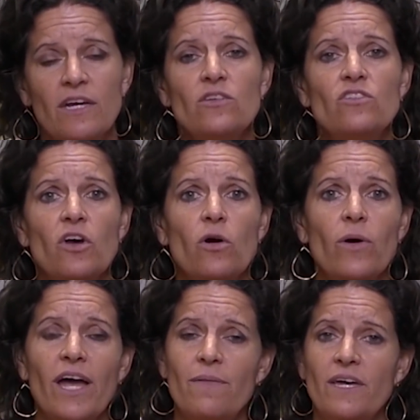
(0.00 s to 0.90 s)

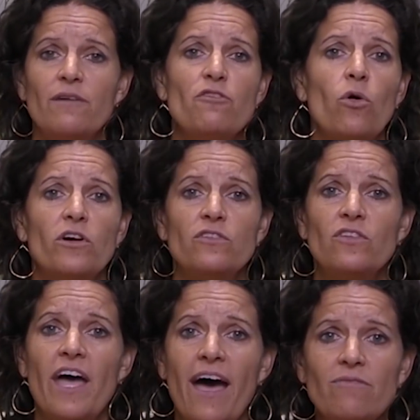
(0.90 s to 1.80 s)
So, and then of
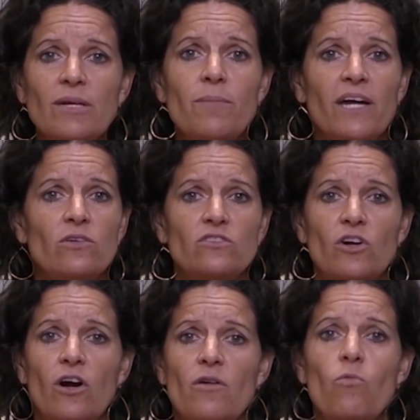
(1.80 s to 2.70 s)
course, heavy metals
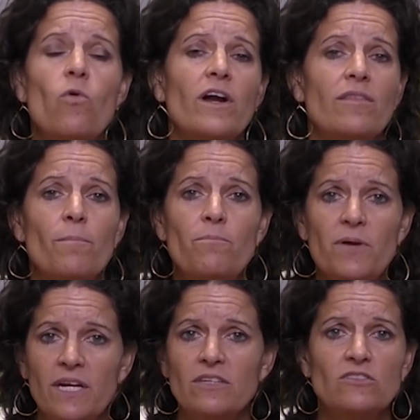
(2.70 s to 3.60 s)
are one of the
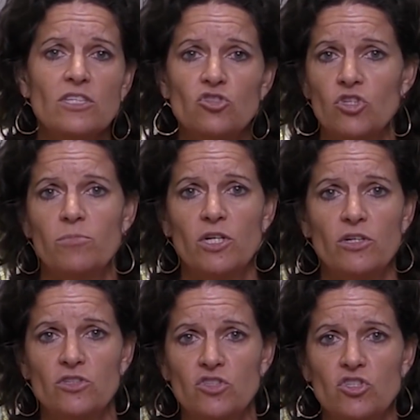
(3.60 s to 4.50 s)
biggest
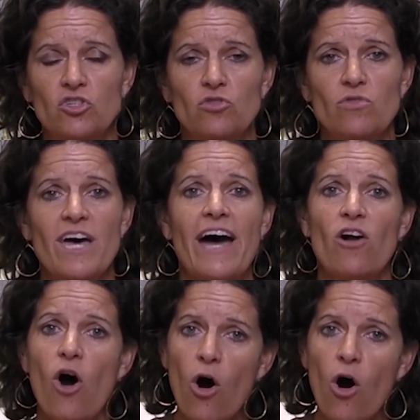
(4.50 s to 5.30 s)
contributors to that